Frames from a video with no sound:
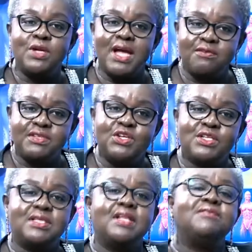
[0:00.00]
Look after
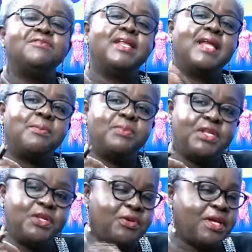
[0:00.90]
yourself, and
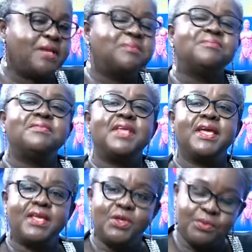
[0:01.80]
Happy New Year.
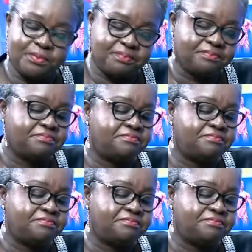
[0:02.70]
Thank you.